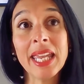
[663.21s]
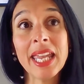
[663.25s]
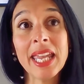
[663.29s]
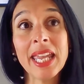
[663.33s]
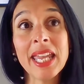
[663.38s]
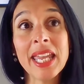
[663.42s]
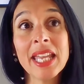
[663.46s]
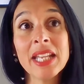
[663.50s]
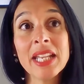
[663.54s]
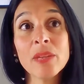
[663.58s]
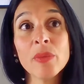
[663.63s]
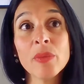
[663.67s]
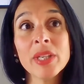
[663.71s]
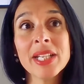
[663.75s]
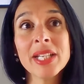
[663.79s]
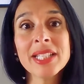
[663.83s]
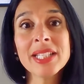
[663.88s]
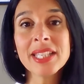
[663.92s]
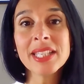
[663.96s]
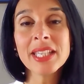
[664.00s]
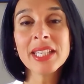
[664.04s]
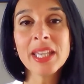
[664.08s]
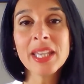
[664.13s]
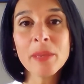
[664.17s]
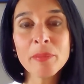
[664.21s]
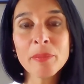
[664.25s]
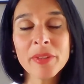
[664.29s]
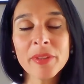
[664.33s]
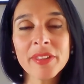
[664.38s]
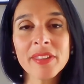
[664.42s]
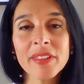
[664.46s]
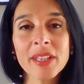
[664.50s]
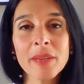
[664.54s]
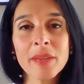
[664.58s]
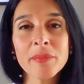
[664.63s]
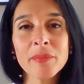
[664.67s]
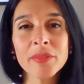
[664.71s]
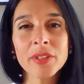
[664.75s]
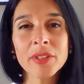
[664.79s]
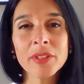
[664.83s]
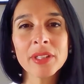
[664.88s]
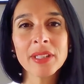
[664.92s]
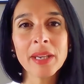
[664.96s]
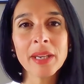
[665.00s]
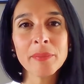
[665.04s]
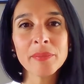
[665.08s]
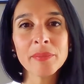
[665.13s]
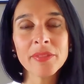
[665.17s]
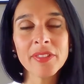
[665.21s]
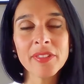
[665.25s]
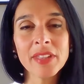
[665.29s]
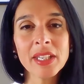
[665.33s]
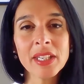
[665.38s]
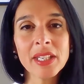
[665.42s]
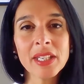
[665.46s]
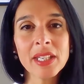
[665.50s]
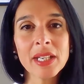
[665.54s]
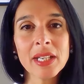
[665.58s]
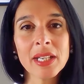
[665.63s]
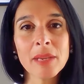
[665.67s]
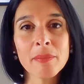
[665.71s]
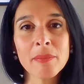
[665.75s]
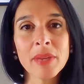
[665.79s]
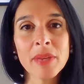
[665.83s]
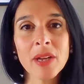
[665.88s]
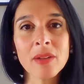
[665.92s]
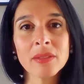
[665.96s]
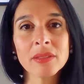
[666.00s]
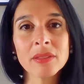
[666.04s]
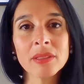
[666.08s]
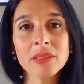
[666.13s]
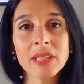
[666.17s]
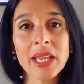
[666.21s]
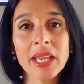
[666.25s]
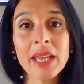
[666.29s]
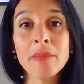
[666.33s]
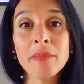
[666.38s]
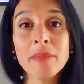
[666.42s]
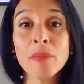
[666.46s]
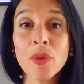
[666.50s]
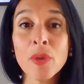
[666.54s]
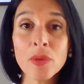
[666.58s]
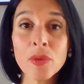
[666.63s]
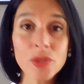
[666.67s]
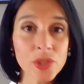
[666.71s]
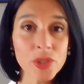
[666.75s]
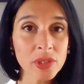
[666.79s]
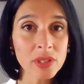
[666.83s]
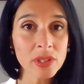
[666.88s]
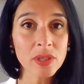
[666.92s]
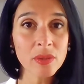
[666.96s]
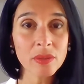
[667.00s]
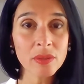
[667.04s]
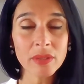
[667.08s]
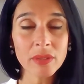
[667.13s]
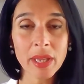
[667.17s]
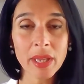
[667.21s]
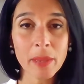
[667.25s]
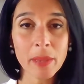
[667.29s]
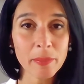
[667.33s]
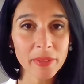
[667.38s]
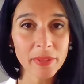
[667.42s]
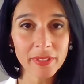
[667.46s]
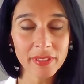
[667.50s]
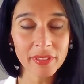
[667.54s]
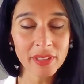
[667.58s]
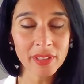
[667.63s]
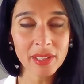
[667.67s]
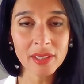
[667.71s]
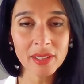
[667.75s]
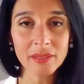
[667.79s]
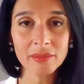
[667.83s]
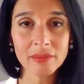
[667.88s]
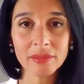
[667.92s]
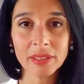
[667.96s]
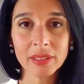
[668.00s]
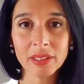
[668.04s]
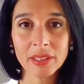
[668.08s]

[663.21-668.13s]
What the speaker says: And when I say empathy, I'm thinking about emotional empathy,